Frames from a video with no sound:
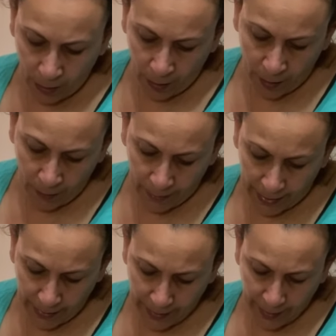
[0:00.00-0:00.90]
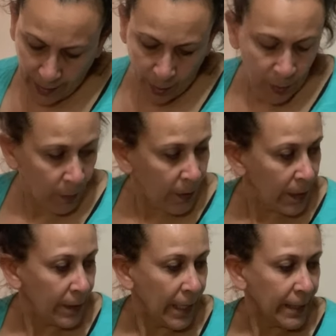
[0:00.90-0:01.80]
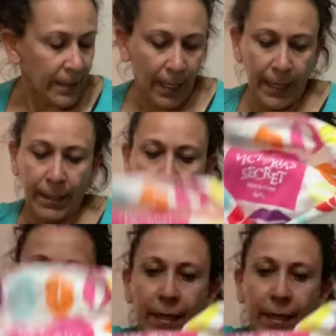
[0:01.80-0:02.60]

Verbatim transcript: All right, so next item that I